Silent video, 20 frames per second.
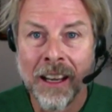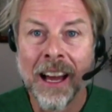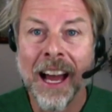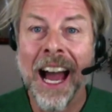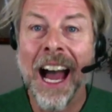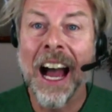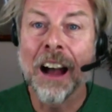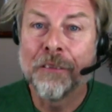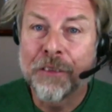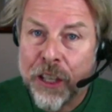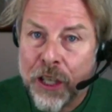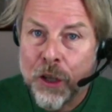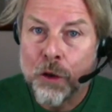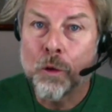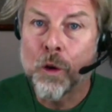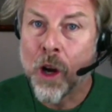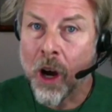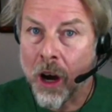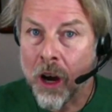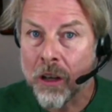have you
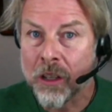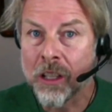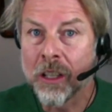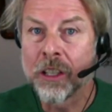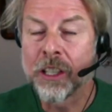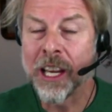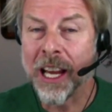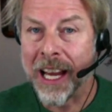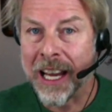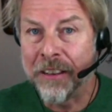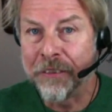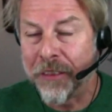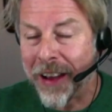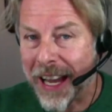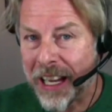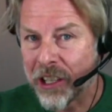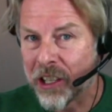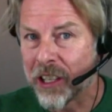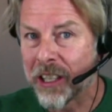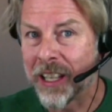got to
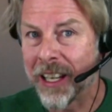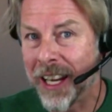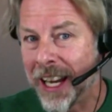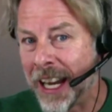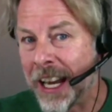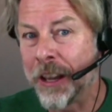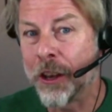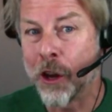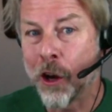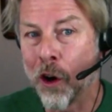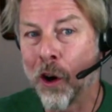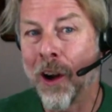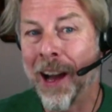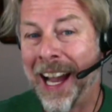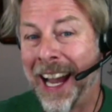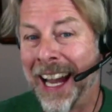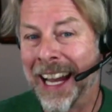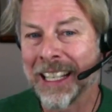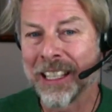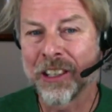invest in your
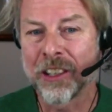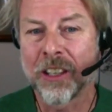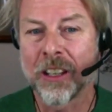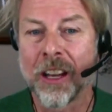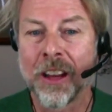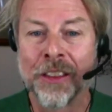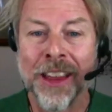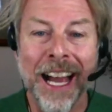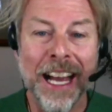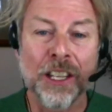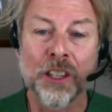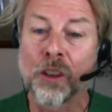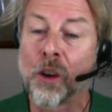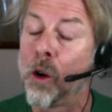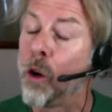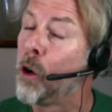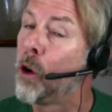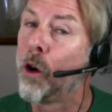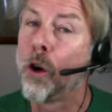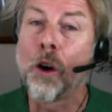ads. That's
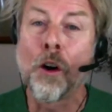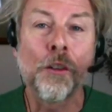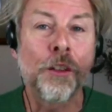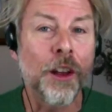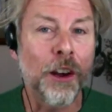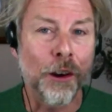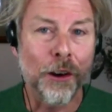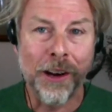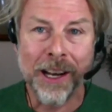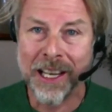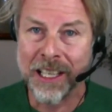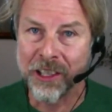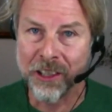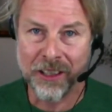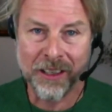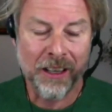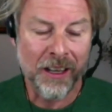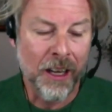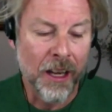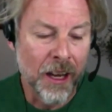all there
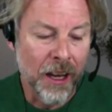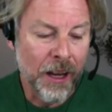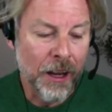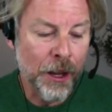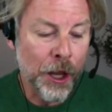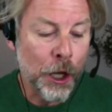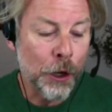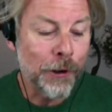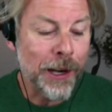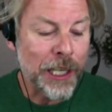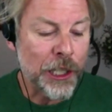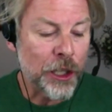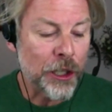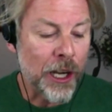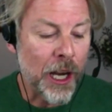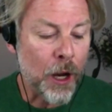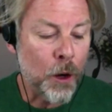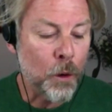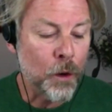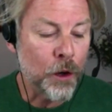is. There is
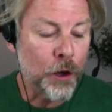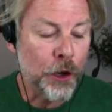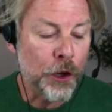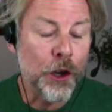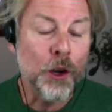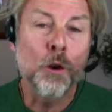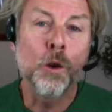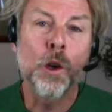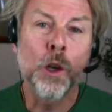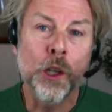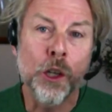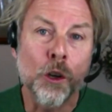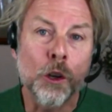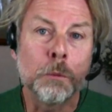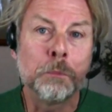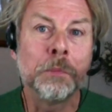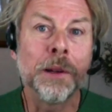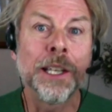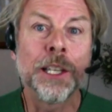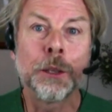no, you
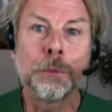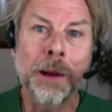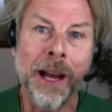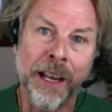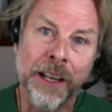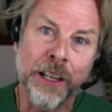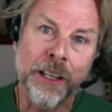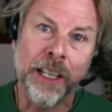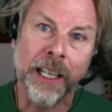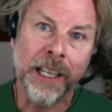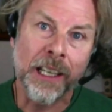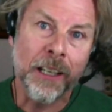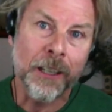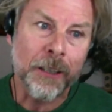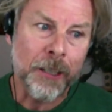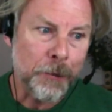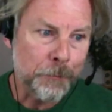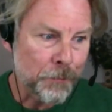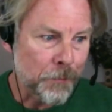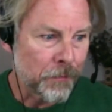should be
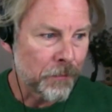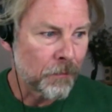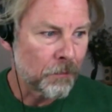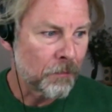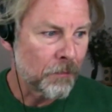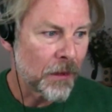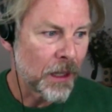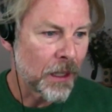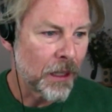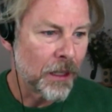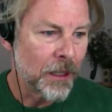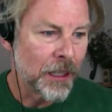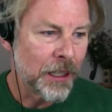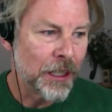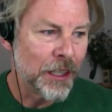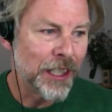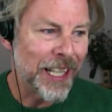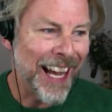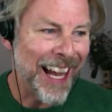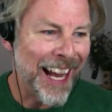spending
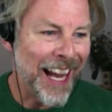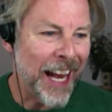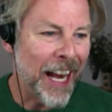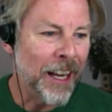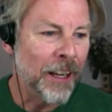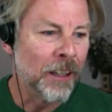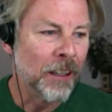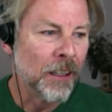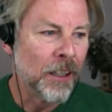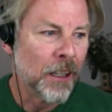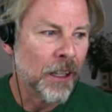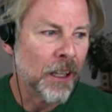$10,